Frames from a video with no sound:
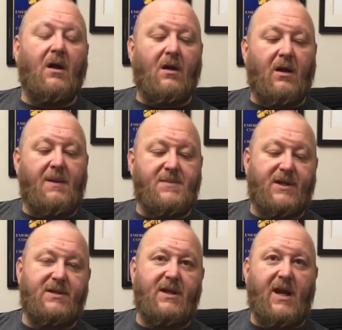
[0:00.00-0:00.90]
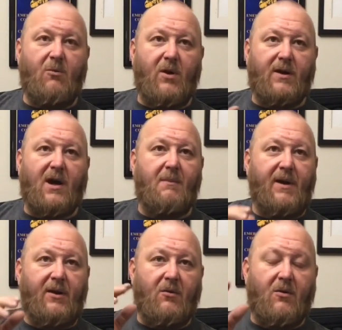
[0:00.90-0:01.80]
M16A1
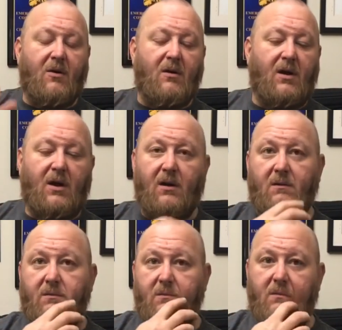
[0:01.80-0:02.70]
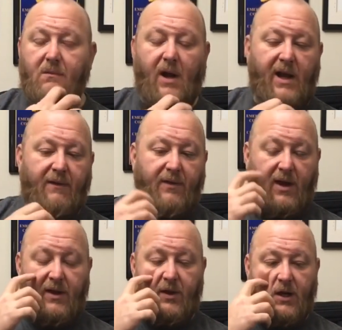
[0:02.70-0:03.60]
carbine or any of
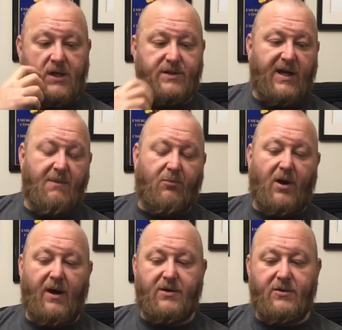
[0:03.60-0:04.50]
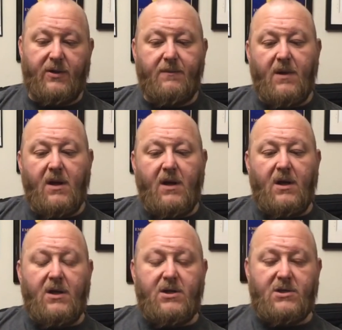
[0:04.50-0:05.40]
the gauze that came prior to it.
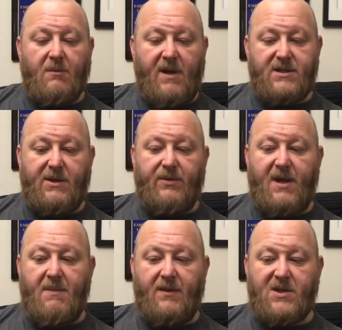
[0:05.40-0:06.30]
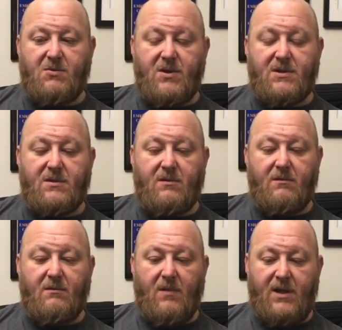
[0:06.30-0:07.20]
So basically what that meant, this was
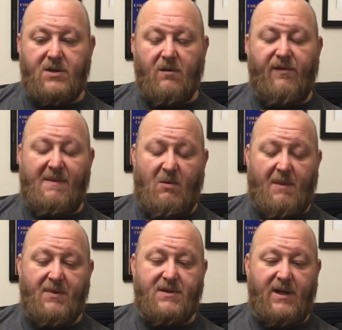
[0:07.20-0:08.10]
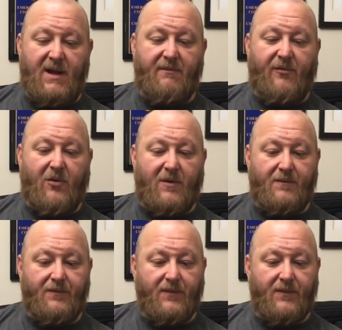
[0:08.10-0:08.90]
its own family of weapons, the M4.